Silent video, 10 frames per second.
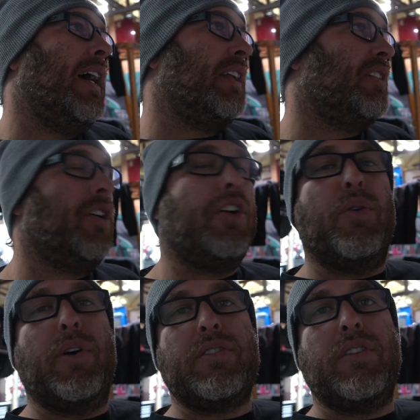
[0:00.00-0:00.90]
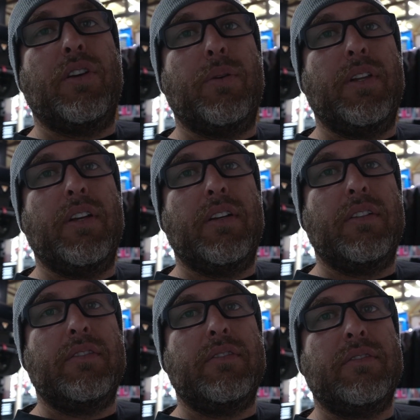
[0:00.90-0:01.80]
I don't know what to do with it.
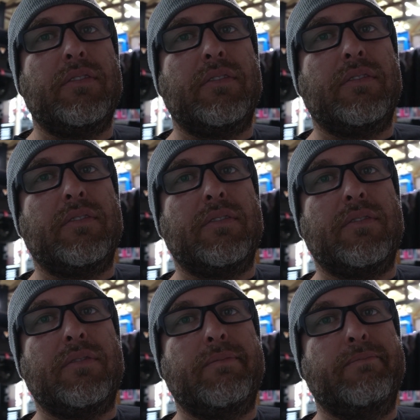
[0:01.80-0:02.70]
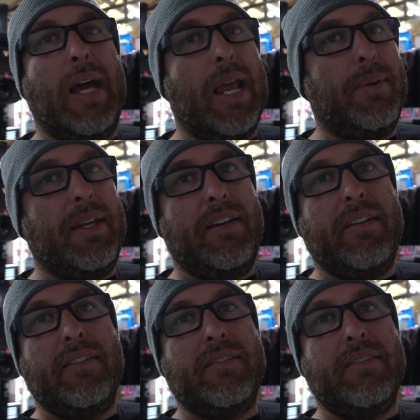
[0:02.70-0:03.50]
Maybe